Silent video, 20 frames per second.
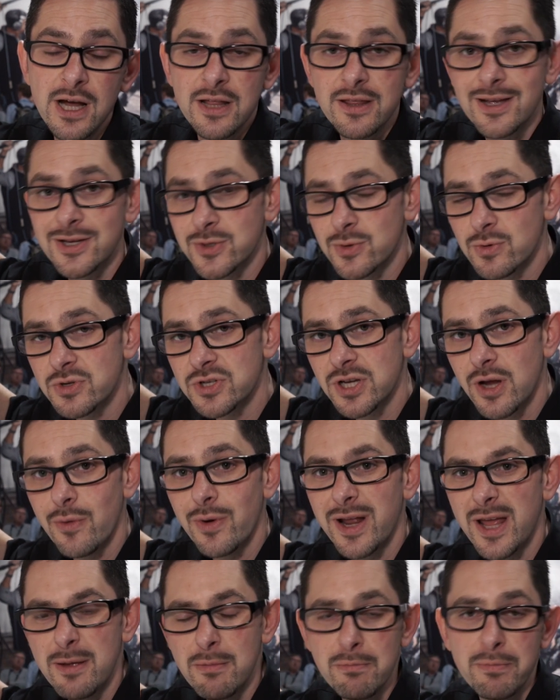There's also
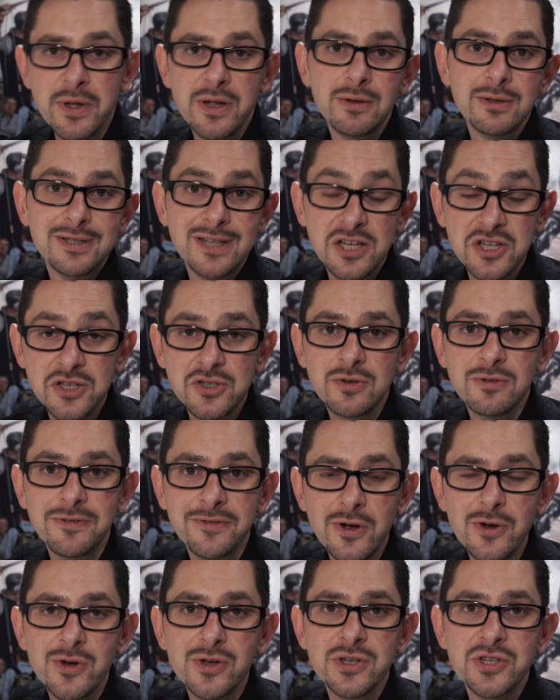an inbuilt digital
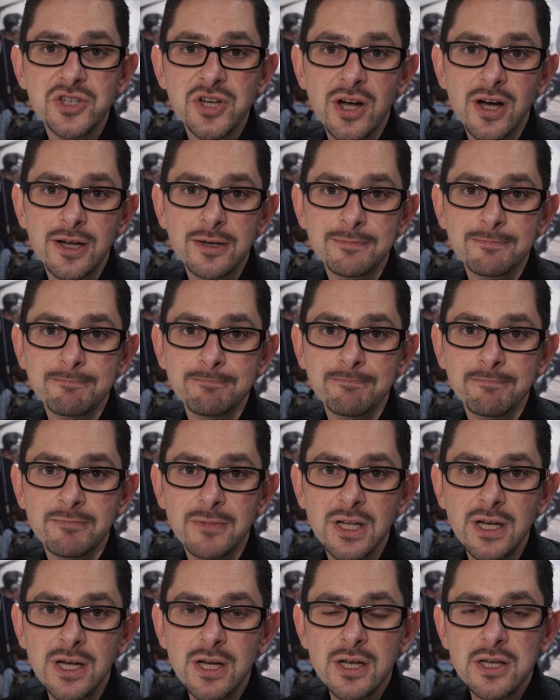focus chart.
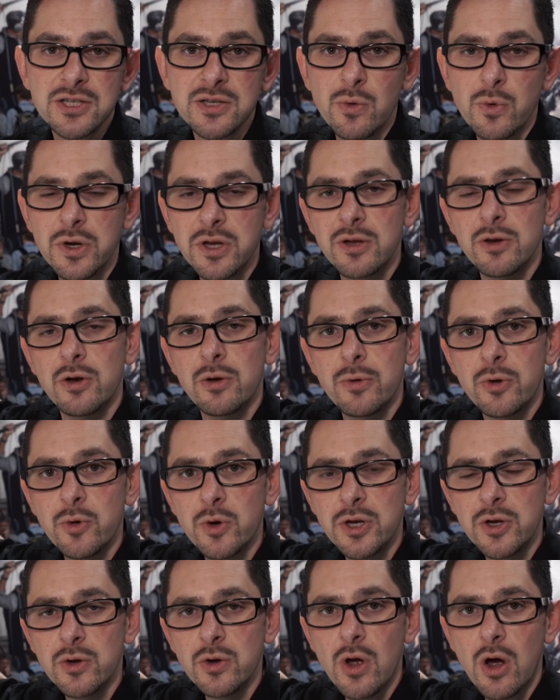So when you
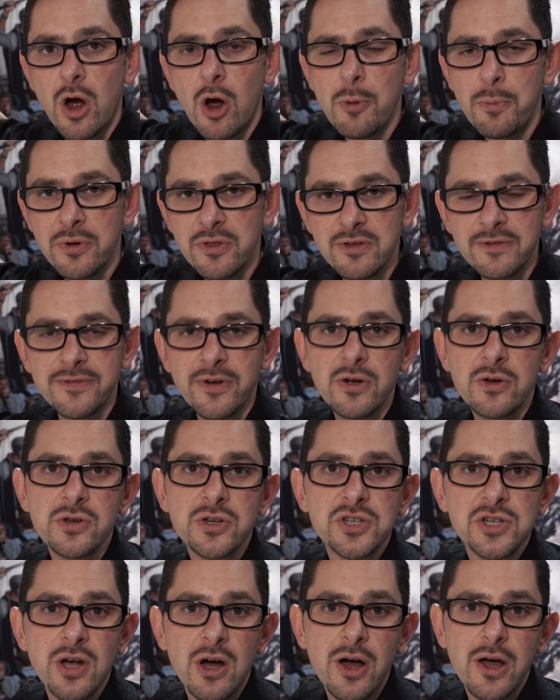open the
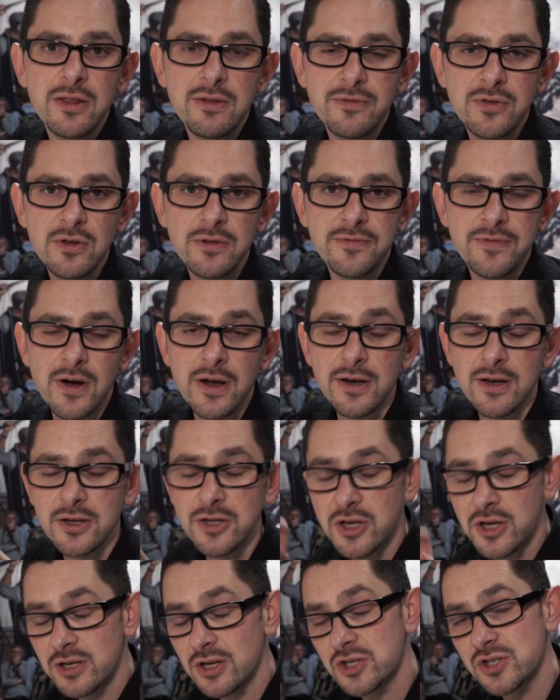focus chart in the viewfinder,
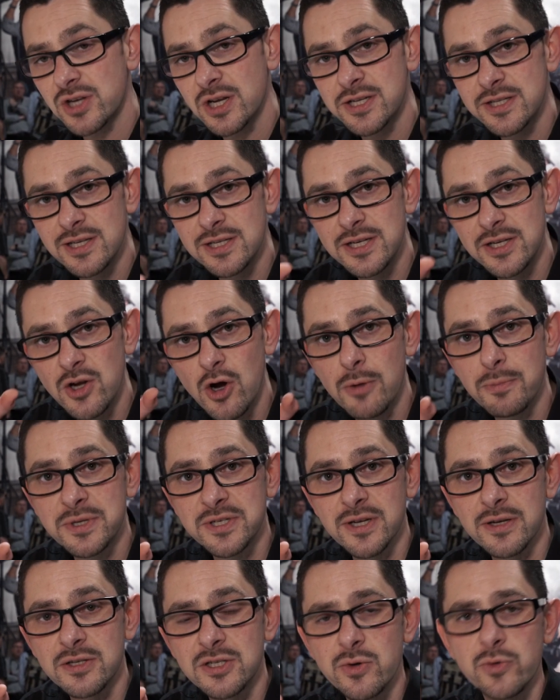you can adjust the
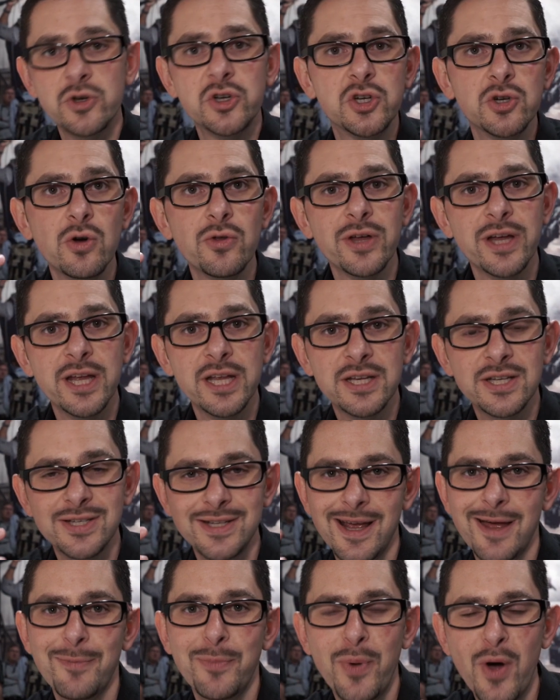diopter to ensure that it's
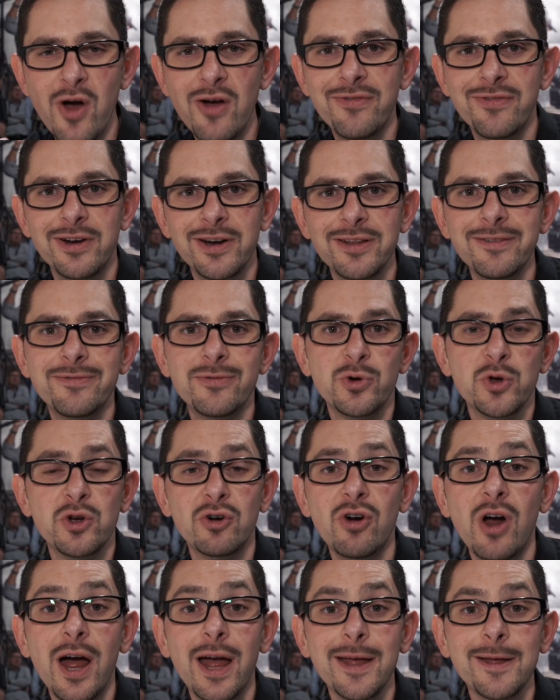set perfectly for
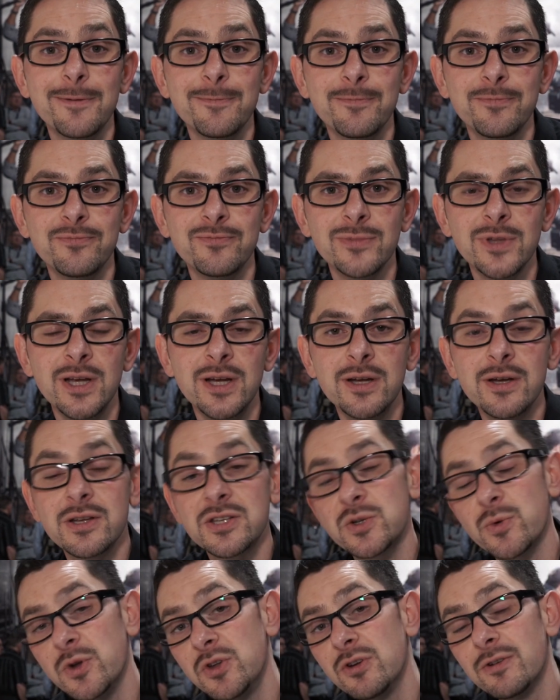your eye.
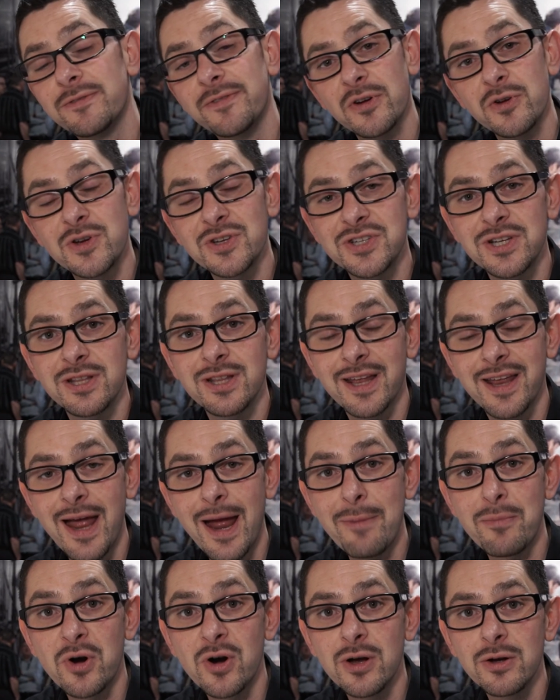So when you're focusing the
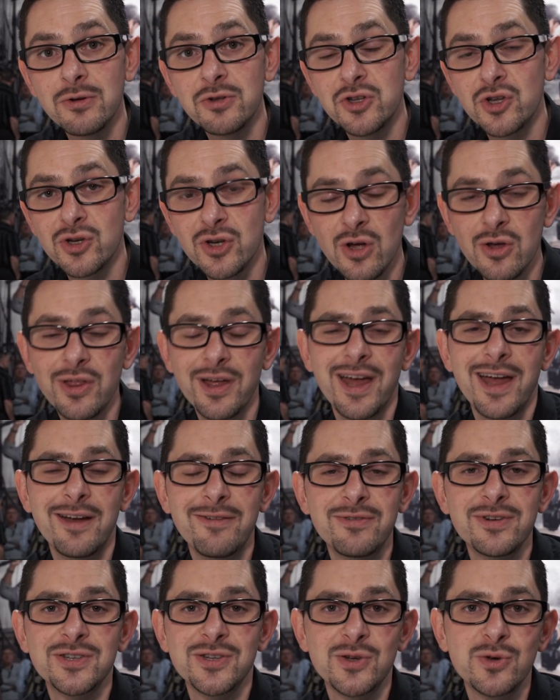camera, you know that
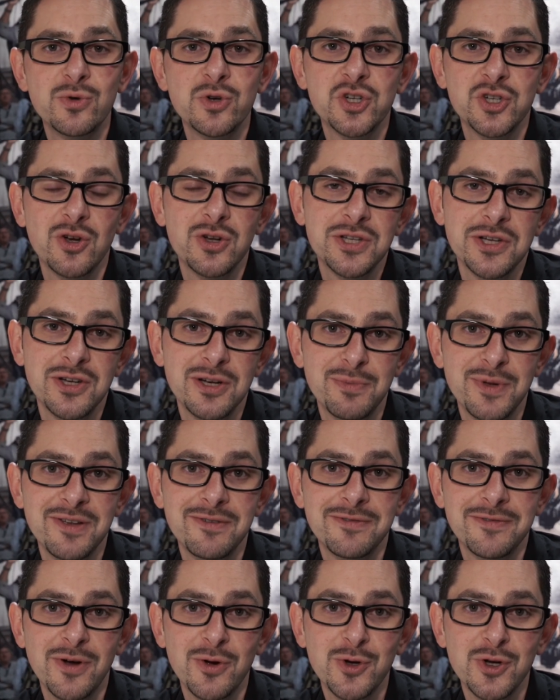every single shot's going to be
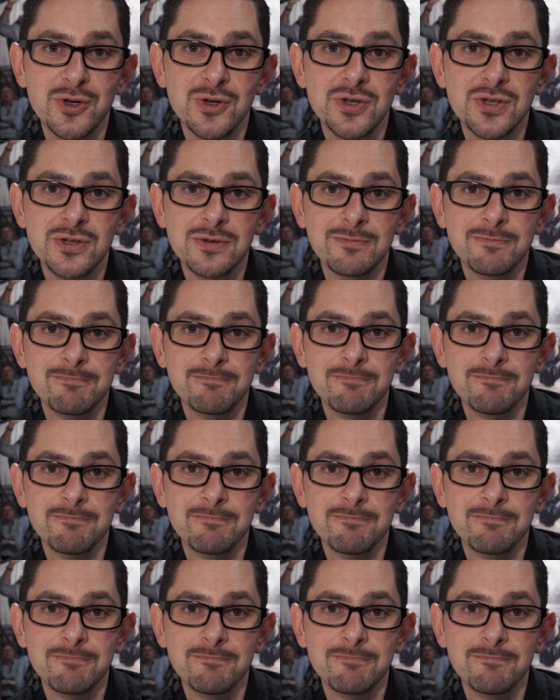in focus.